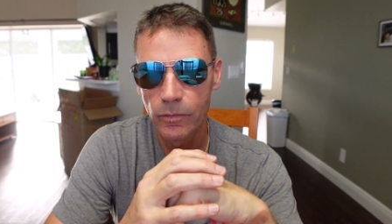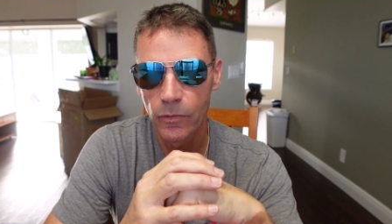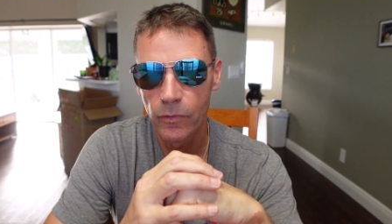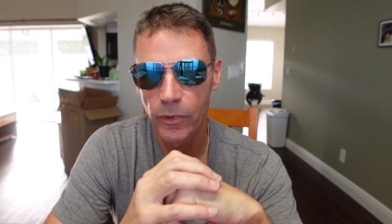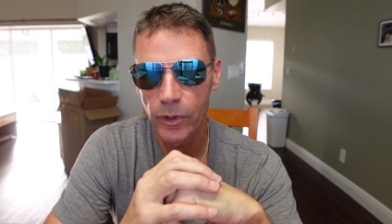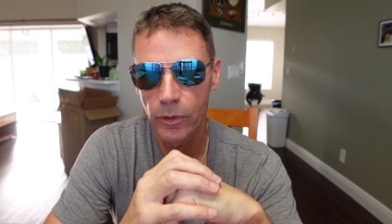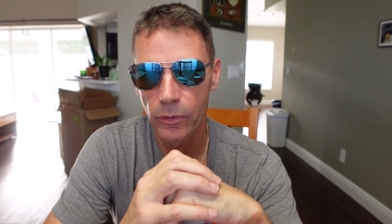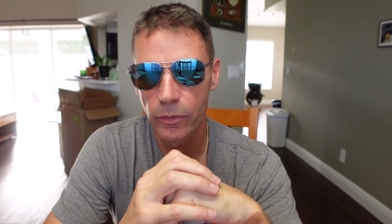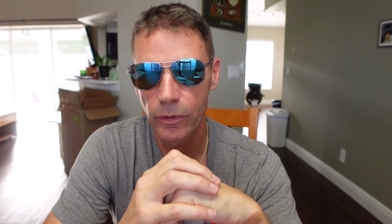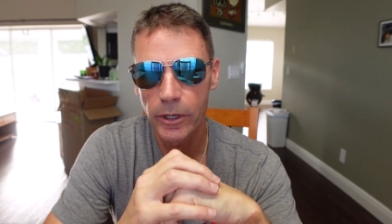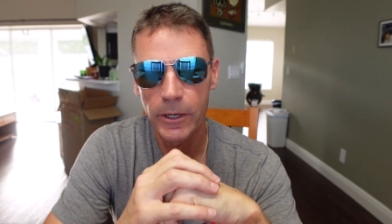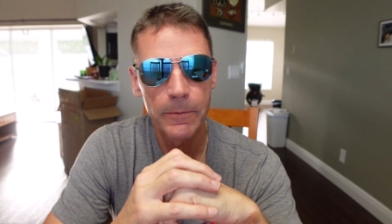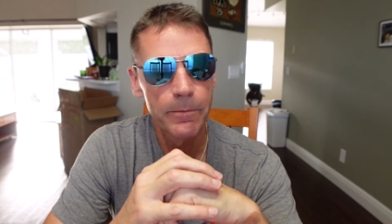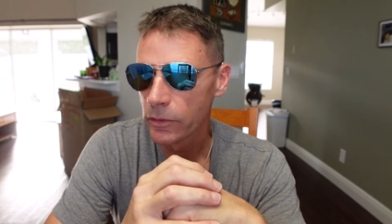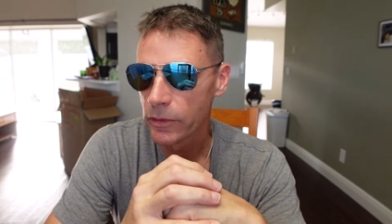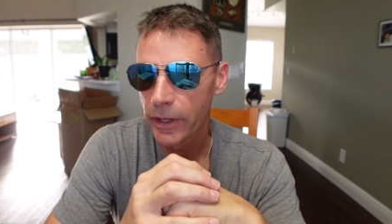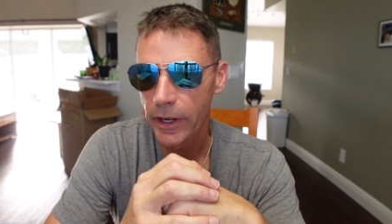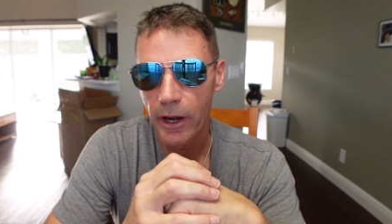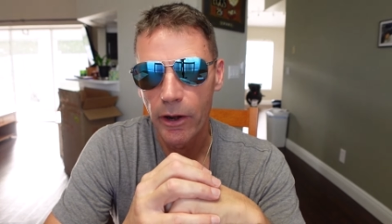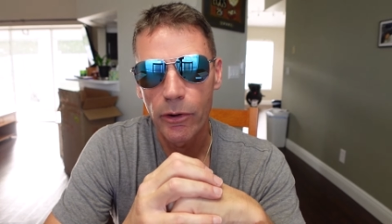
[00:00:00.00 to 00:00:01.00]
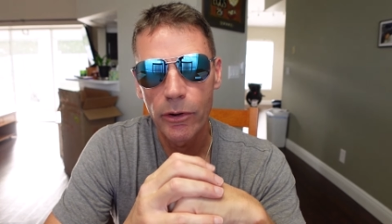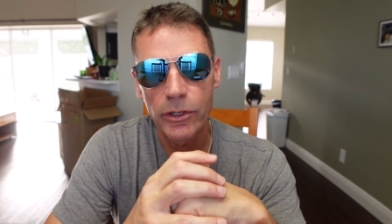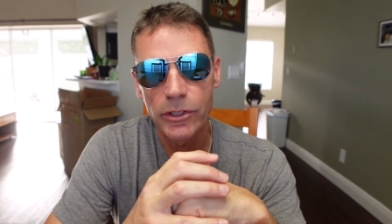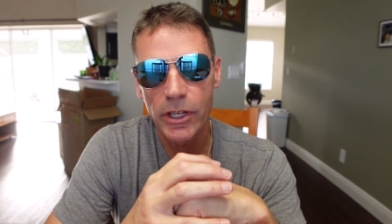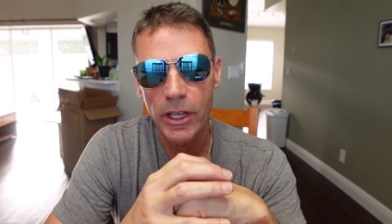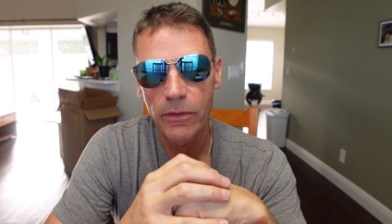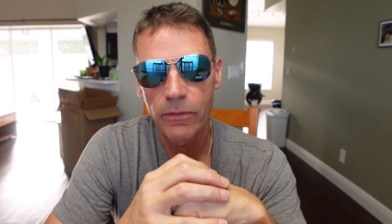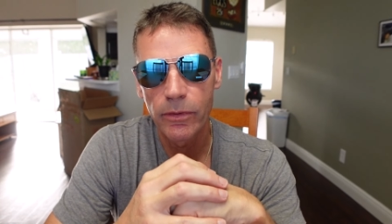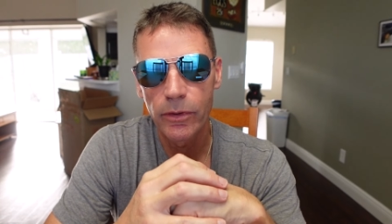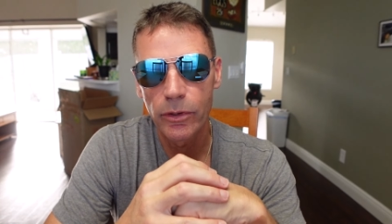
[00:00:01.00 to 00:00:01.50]
Feel free. Did I already
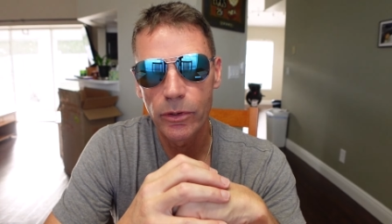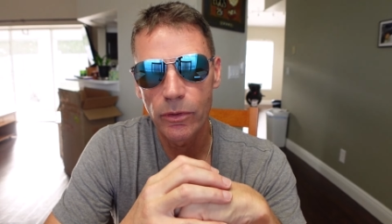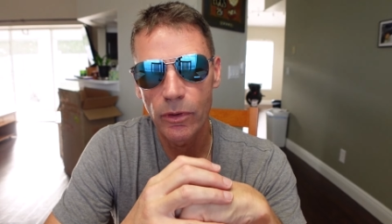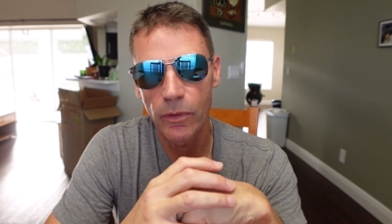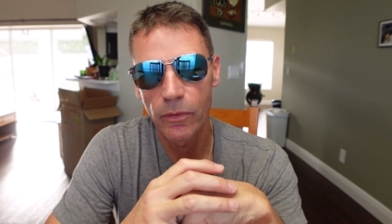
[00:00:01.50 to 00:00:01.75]
say feel you?